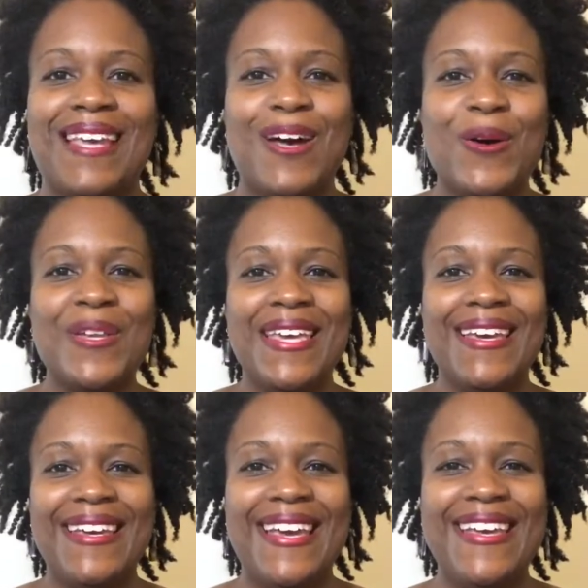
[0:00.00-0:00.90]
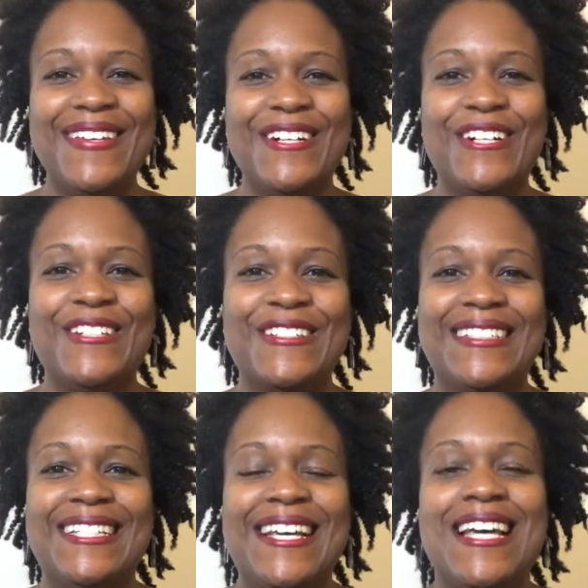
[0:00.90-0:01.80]
Okay, hey y'all.
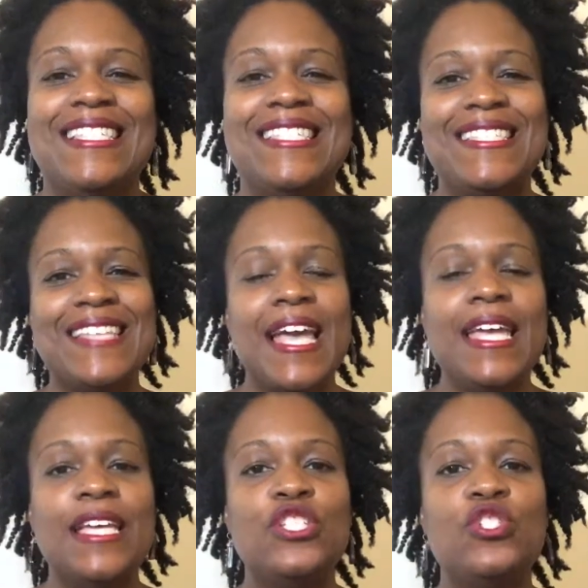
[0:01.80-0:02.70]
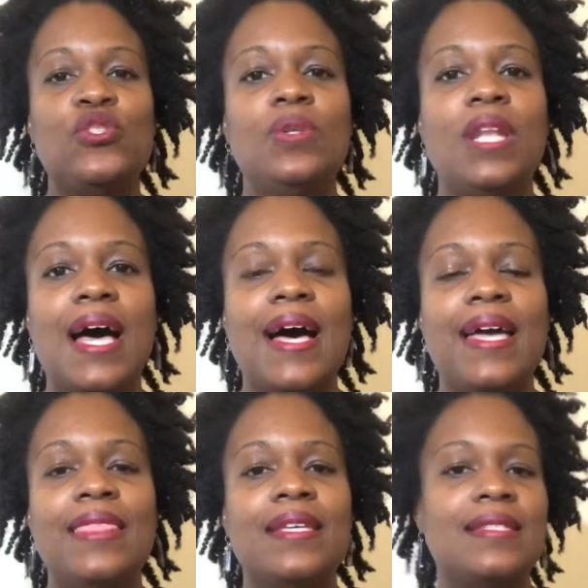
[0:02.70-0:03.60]
Today is
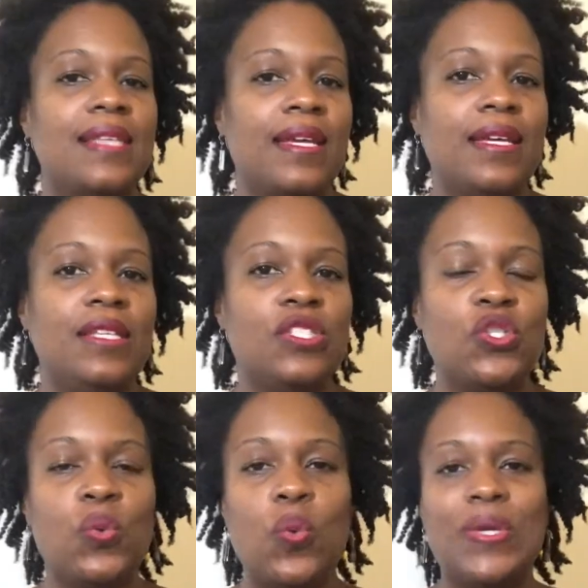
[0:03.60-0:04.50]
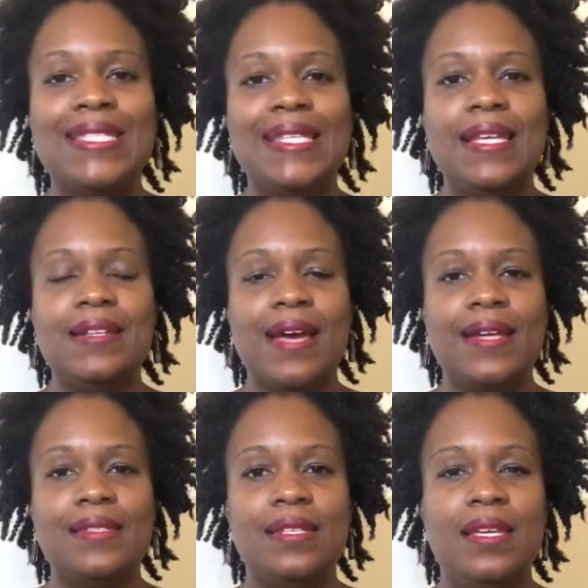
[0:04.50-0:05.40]
July the 2nd,
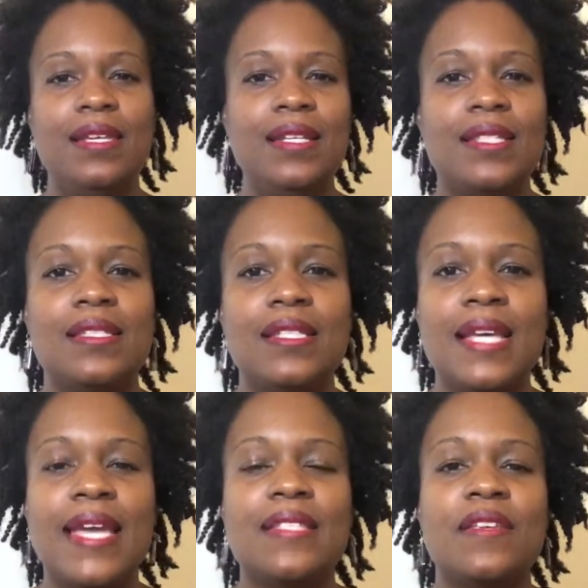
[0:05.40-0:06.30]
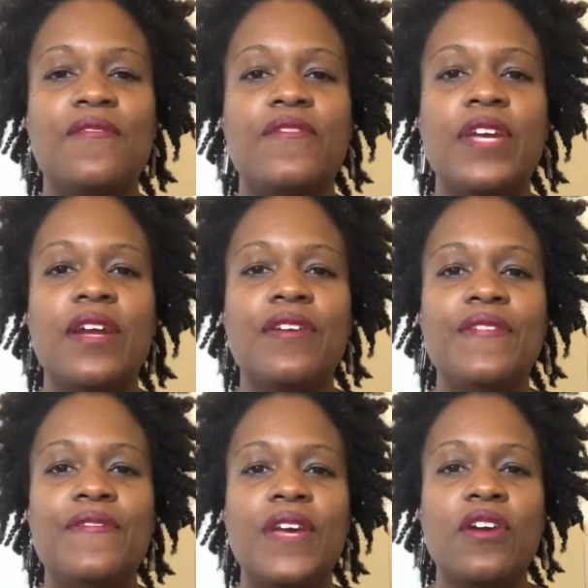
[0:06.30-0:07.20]
2019, and today is a very,
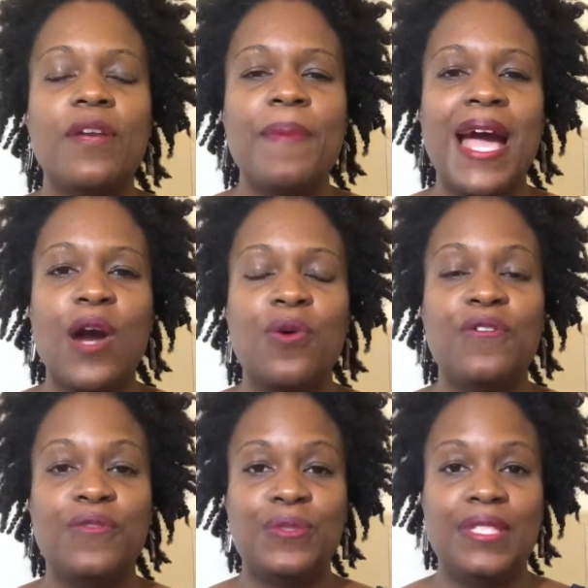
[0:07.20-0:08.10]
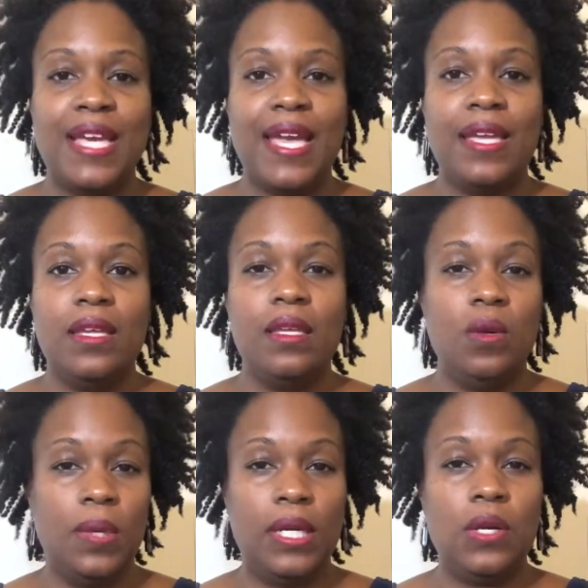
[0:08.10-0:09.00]
very powerful day. You
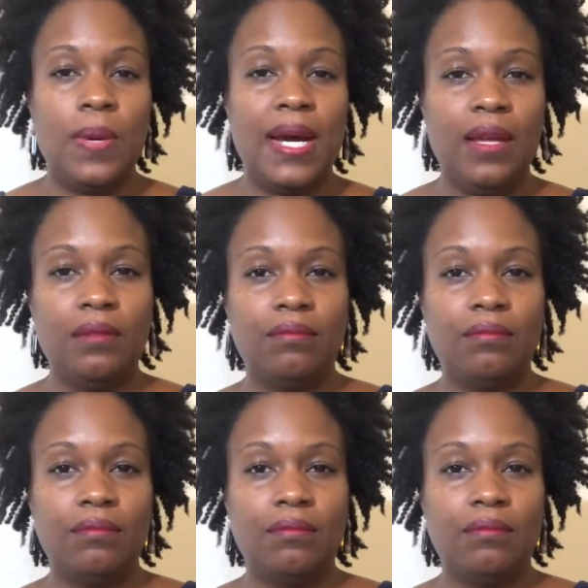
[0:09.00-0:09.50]
want to know why?